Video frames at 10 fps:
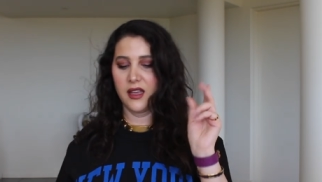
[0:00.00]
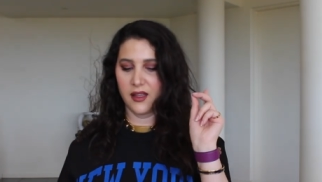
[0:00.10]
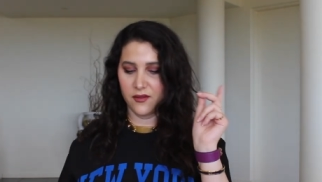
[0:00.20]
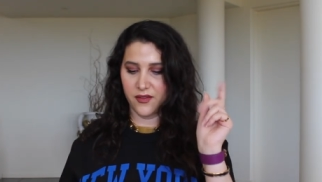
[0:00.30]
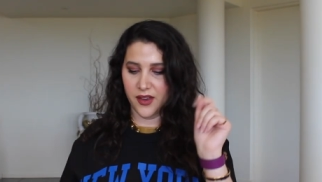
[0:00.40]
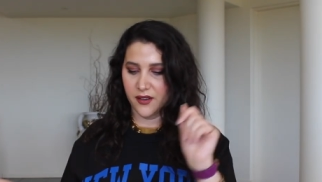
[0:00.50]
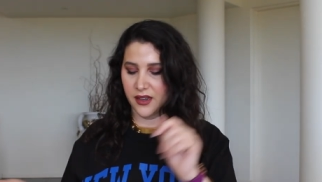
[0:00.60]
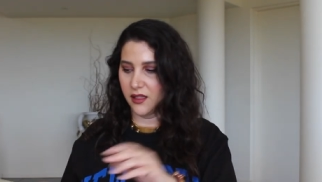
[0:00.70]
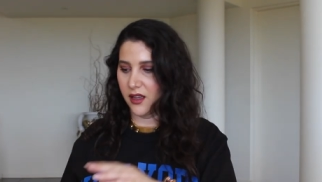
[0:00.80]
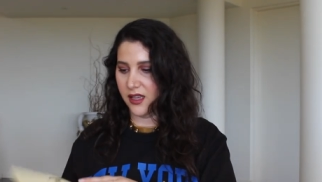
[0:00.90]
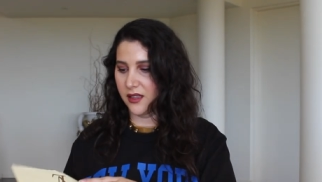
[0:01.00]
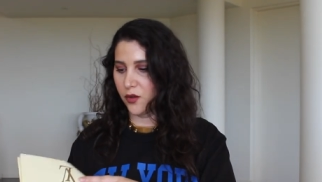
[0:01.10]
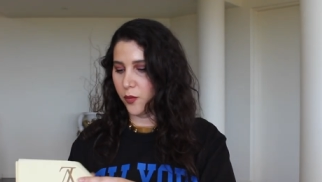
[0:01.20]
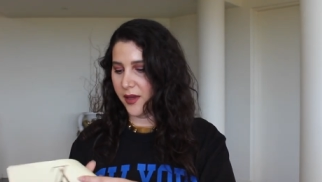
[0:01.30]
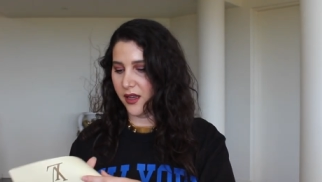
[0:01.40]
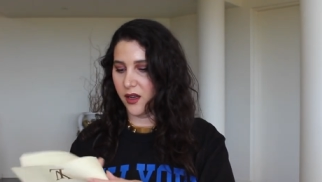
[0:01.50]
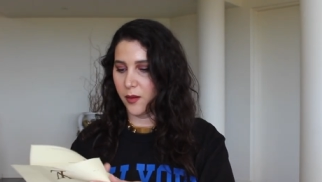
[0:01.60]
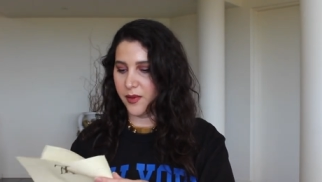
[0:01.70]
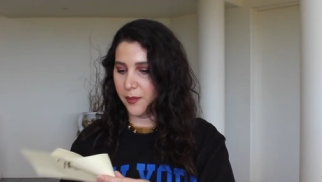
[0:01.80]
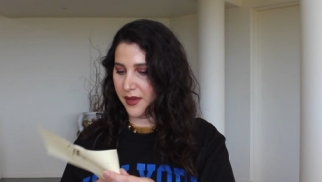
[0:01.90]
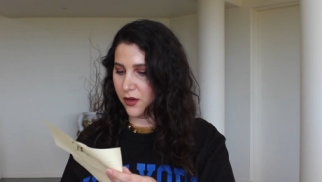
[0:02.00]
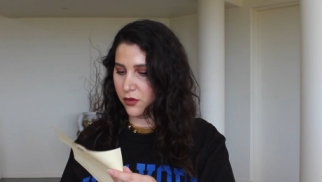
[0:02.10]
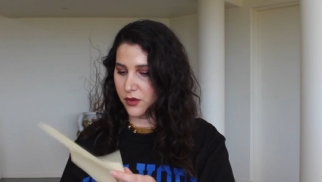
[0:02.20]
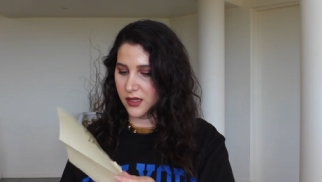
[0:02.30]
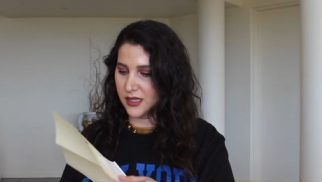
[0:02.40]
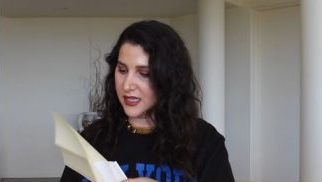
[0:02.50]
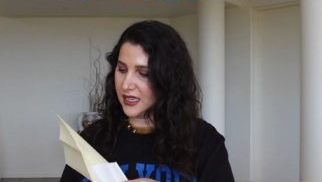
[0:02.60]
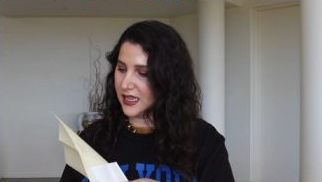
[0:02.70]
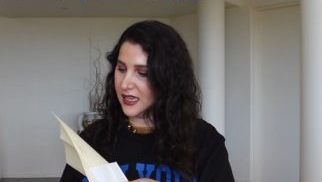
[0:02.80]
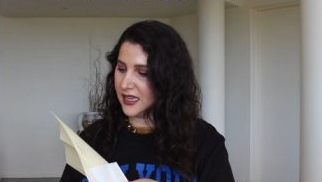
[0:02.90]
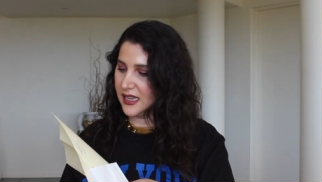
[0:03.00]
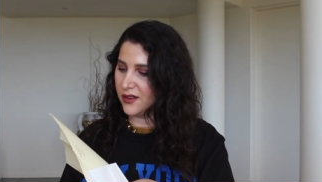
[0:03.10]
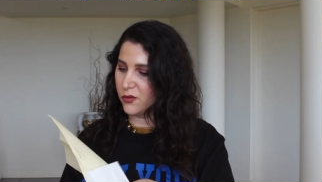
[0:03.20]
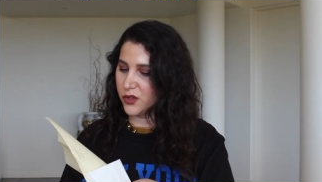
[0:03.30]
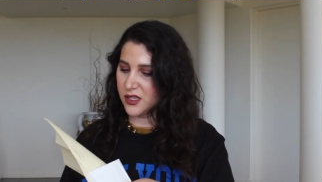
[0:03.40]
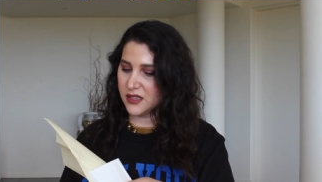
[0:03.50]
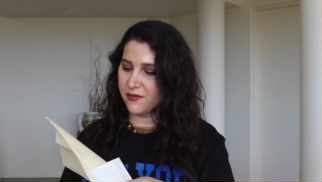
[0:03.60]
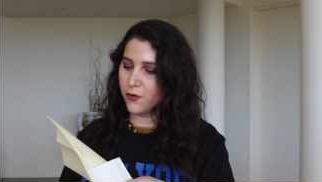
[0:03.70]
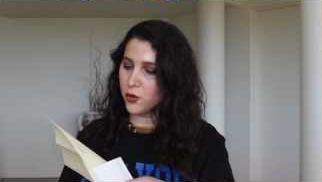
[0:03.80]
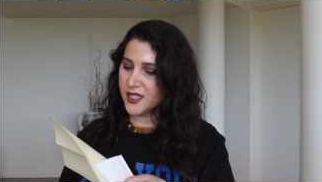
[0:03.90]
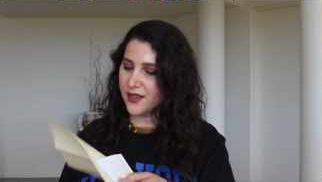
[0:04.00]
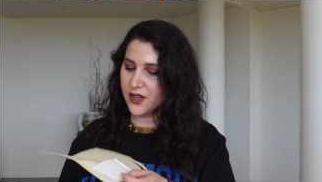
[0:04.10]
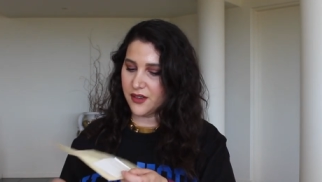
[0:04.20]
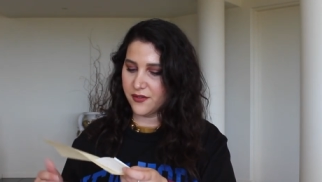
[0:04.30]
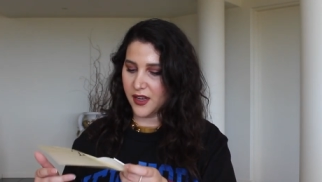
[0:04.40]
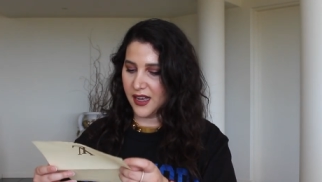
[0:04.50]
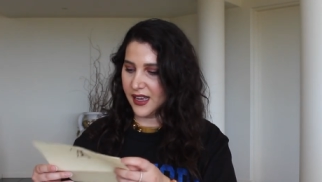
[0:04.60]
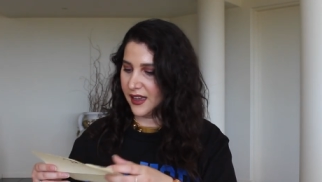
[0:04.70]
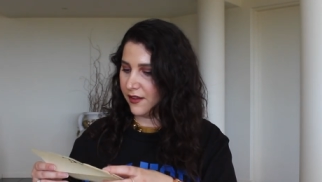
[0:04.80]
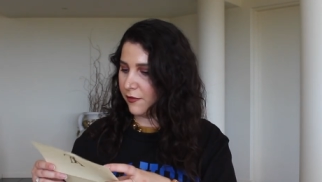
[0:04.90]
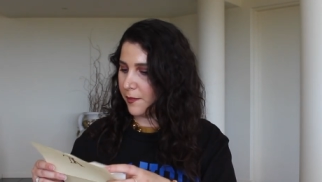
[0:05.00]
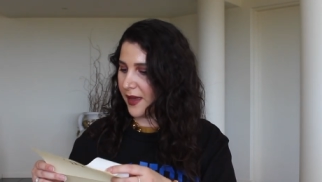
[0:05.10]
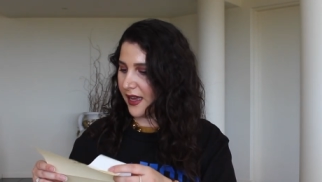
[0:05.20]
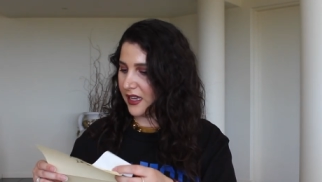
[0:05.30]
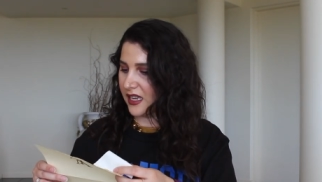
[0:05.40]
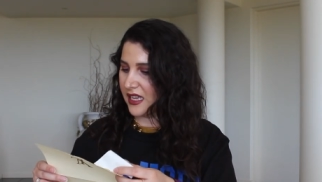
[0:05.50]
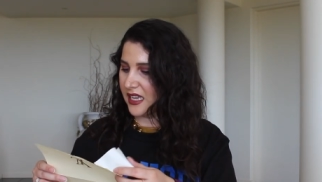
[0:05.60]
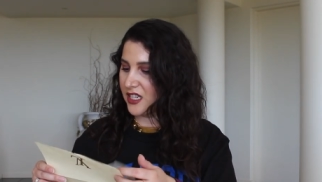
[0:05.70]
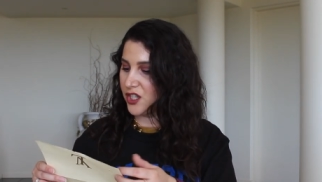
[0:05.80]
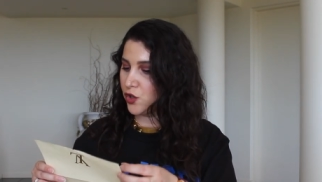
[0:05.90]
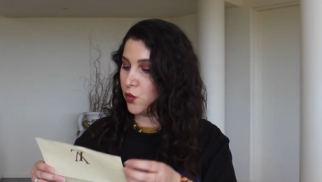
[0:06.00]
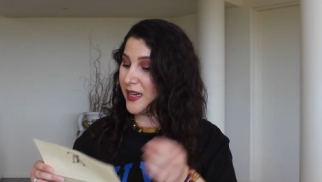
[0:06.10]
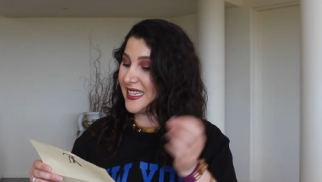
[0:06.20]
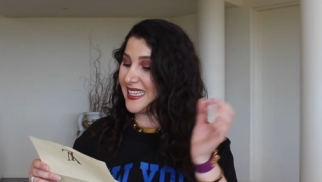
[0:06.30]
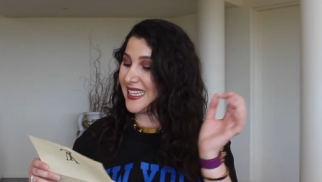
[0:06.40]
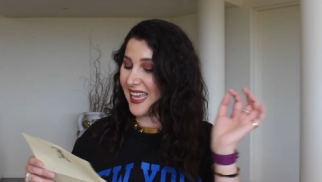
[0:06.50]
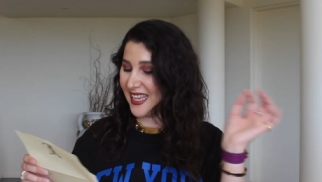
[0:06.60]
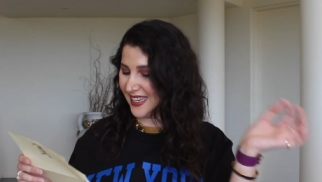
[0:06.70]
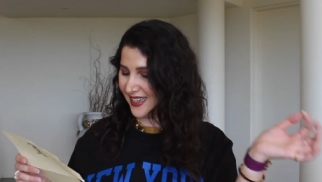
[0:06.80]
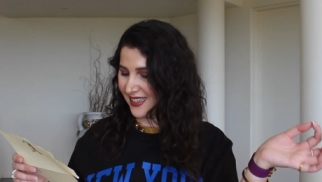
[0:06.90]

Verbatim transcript: and very lucky little pickup because it was 475 back in 2010.